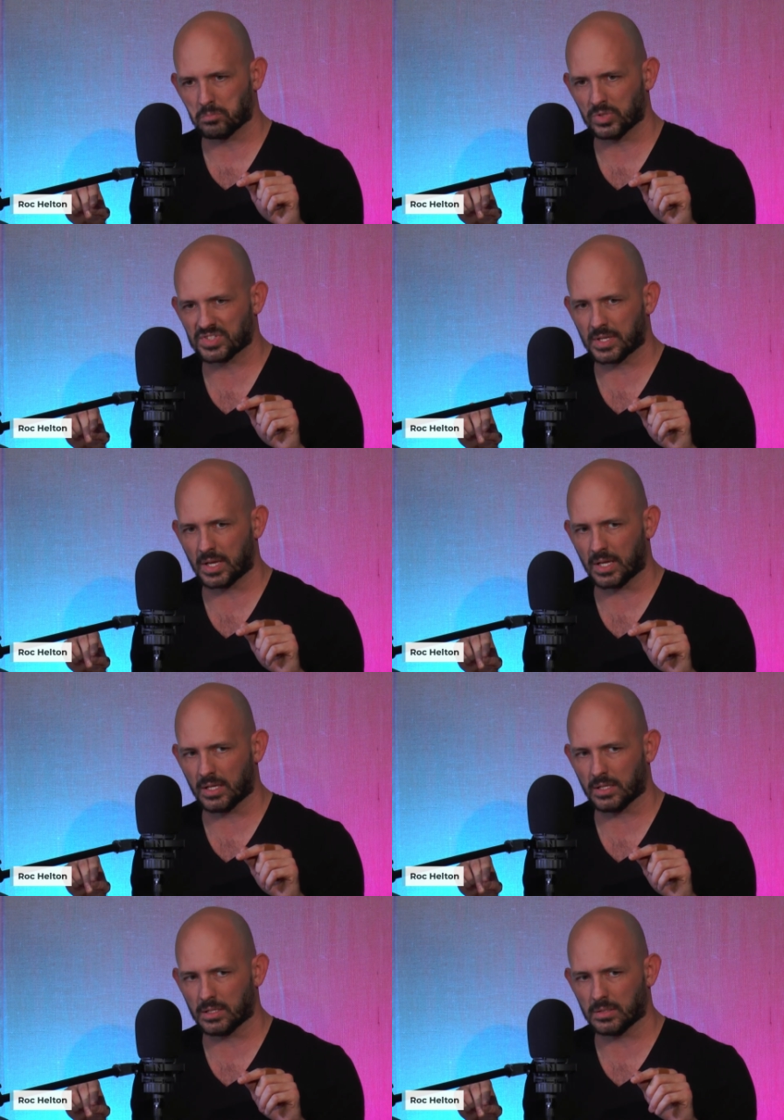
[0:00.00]
we'll
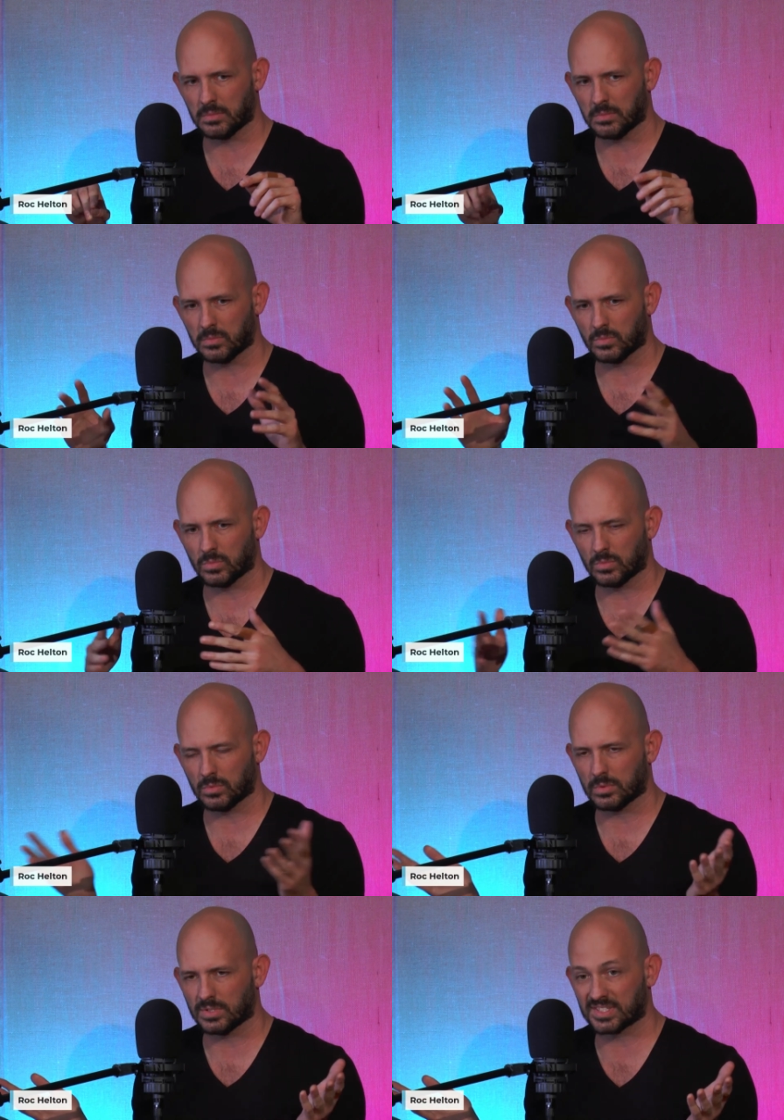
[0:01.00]
say,
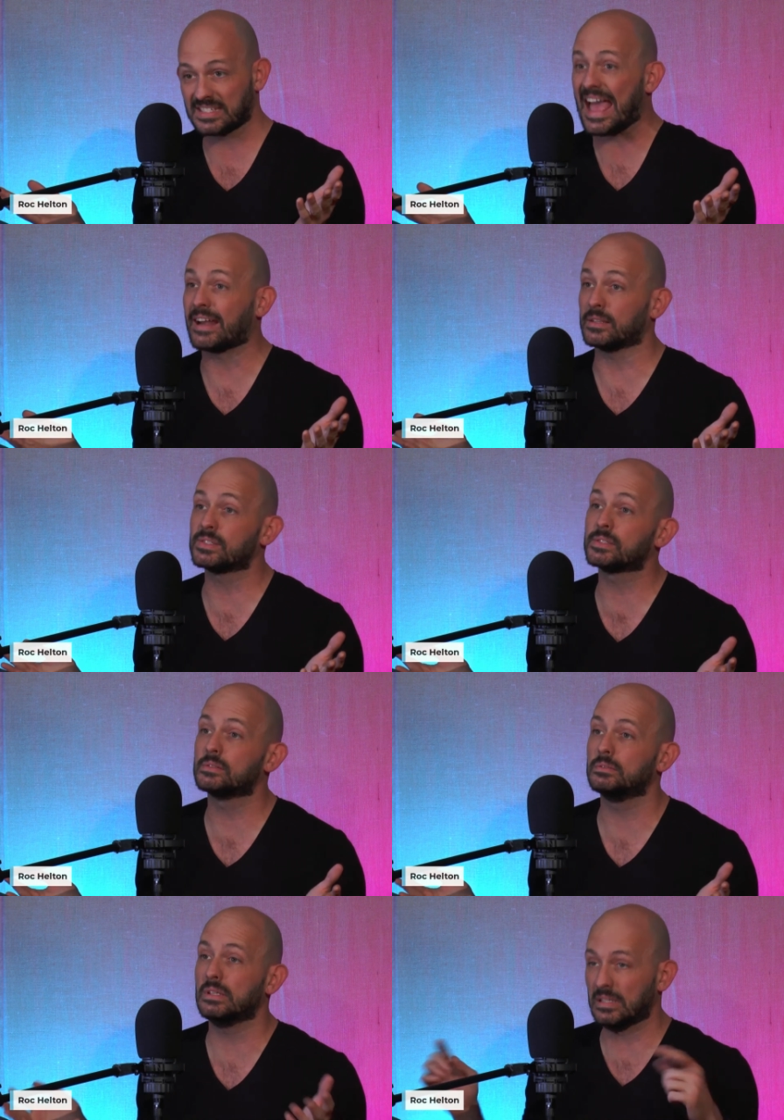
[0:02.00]
status
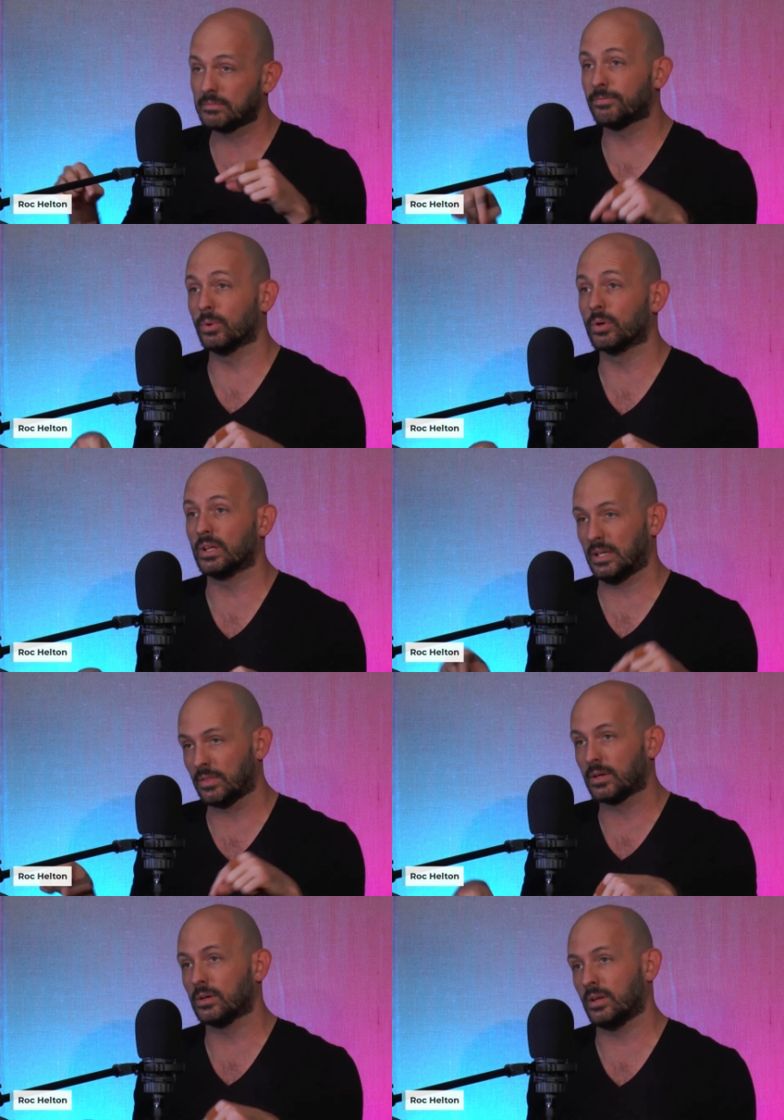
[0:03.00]
in Florida,
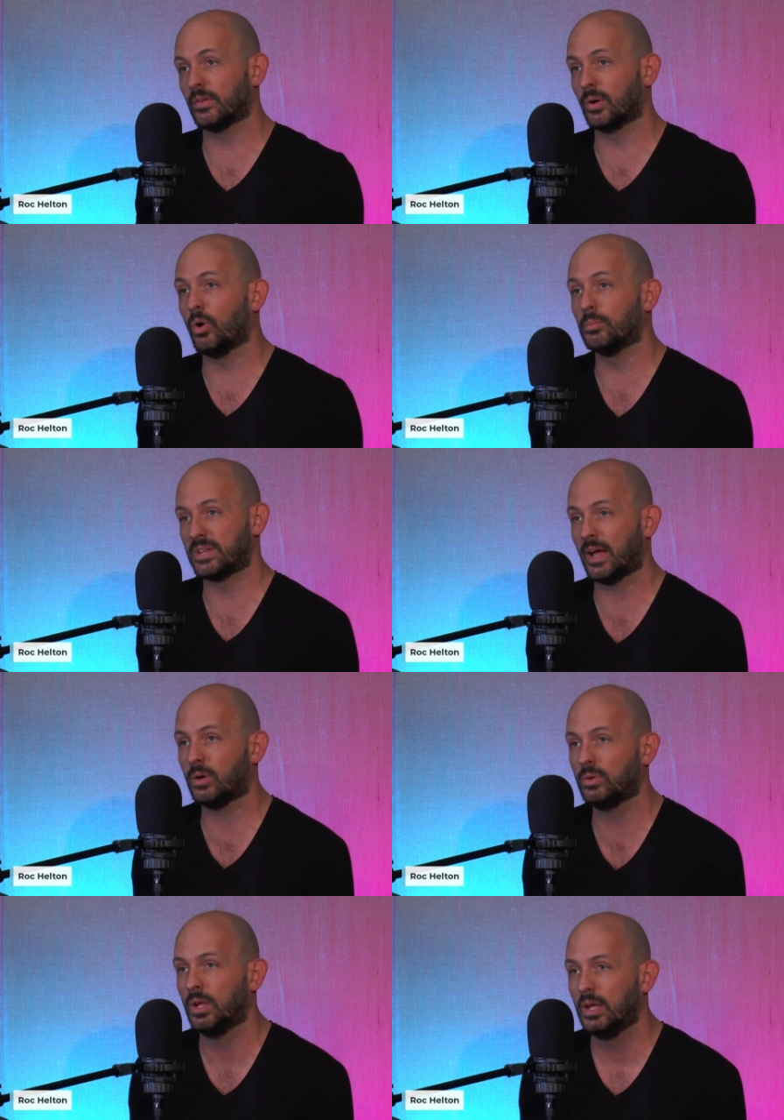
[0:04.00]
in their
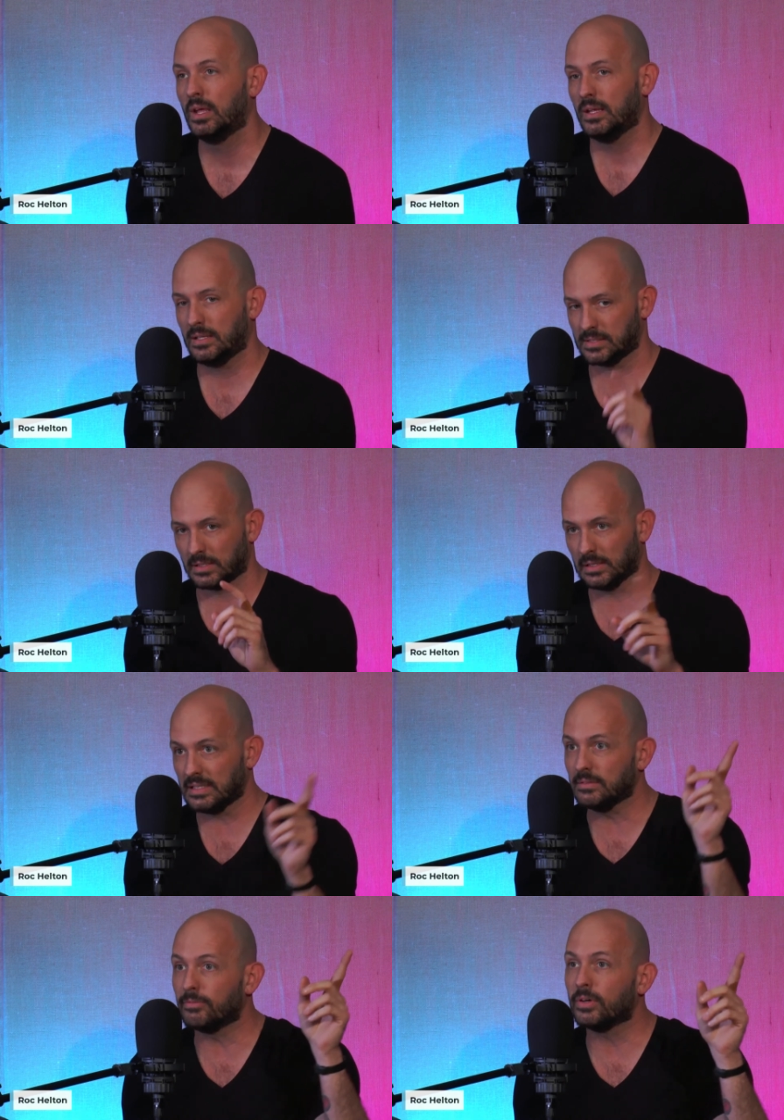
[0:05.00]
hometown, is
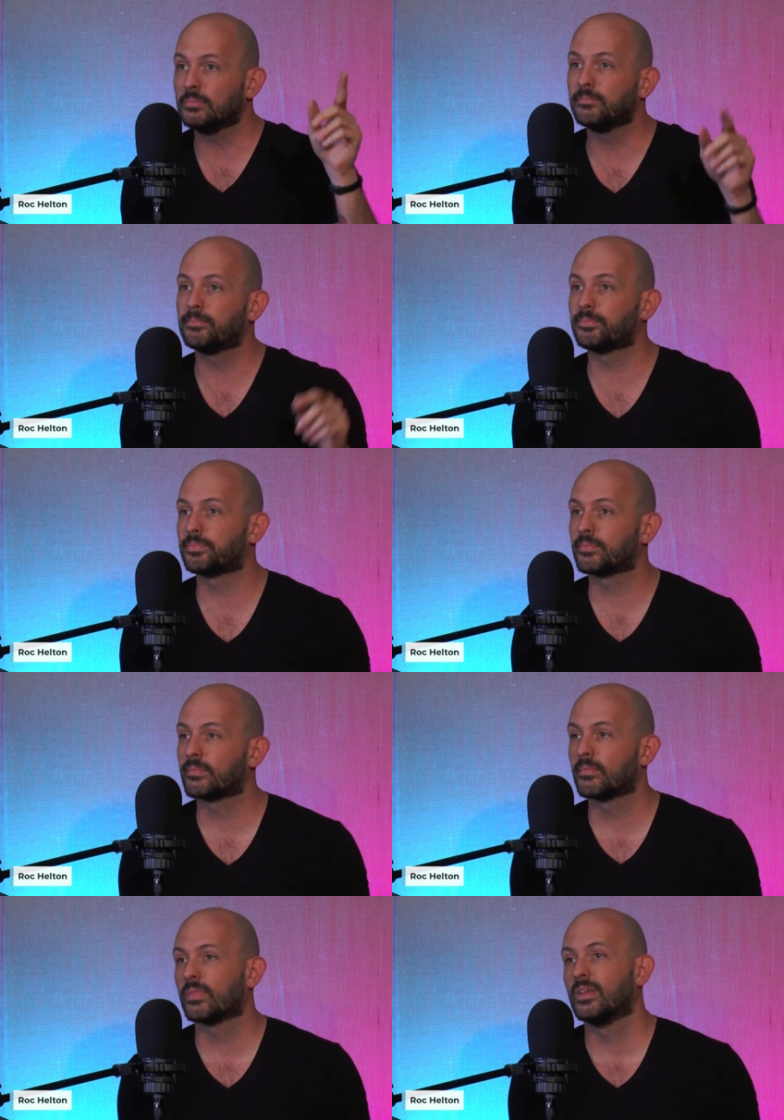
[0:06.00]
leave
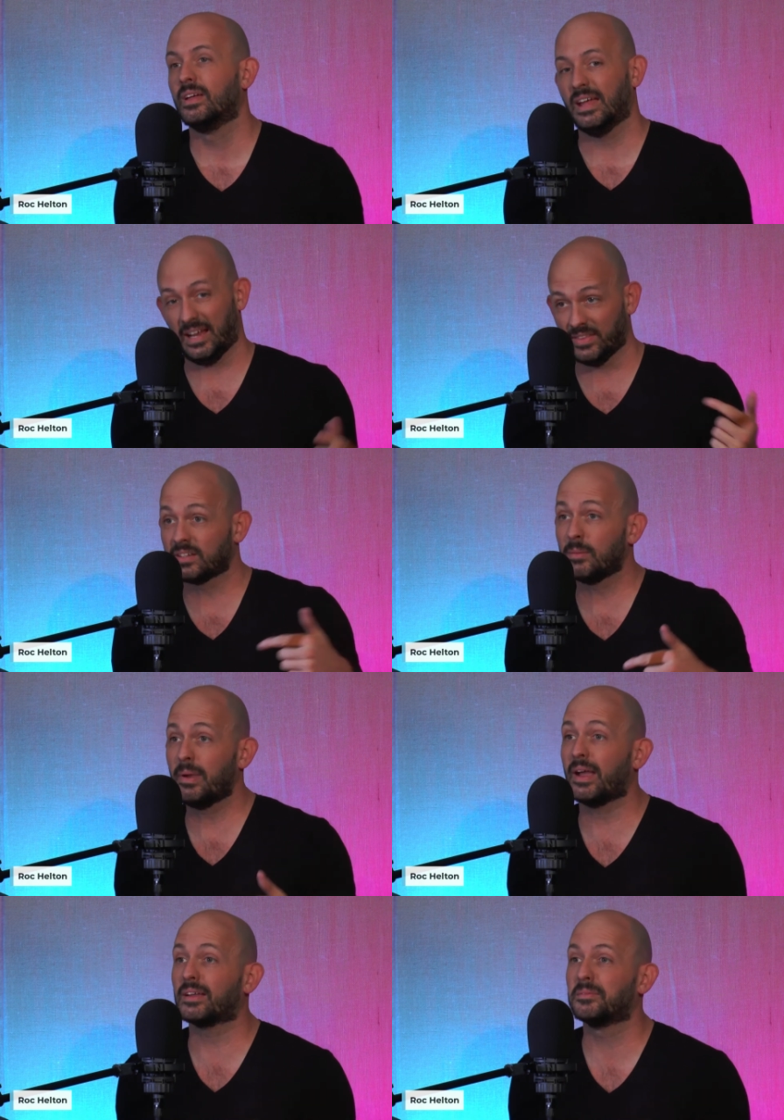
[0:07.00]
and then come
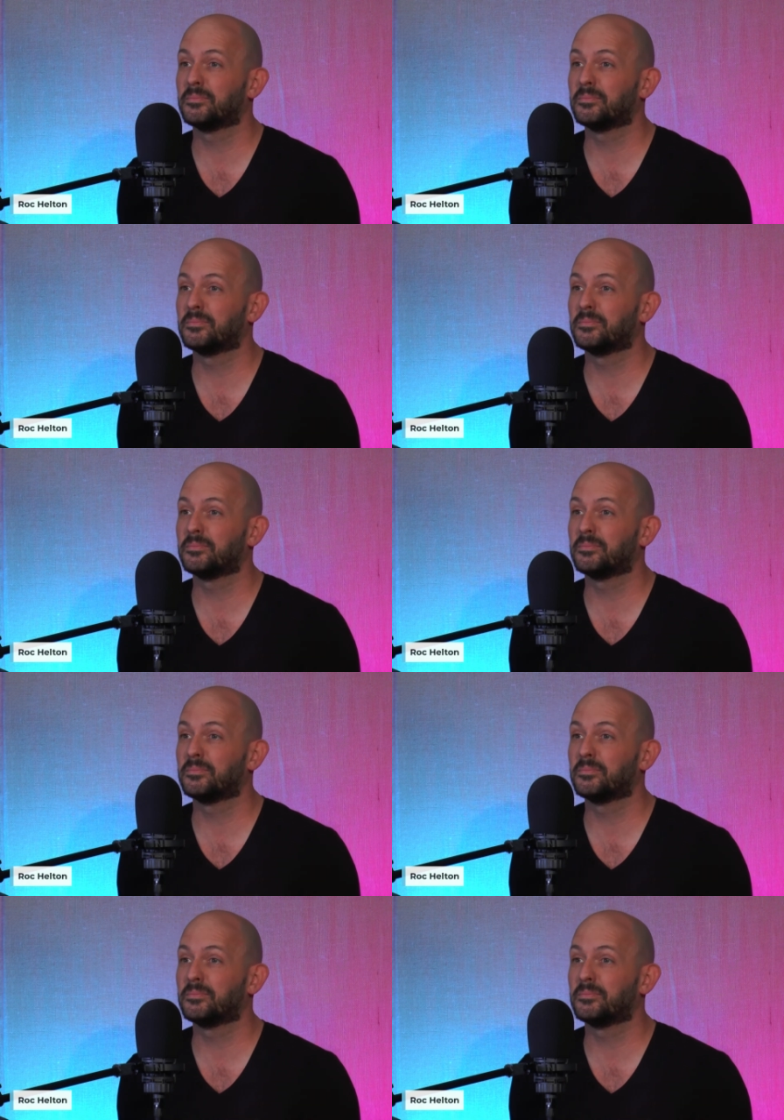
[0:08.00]
back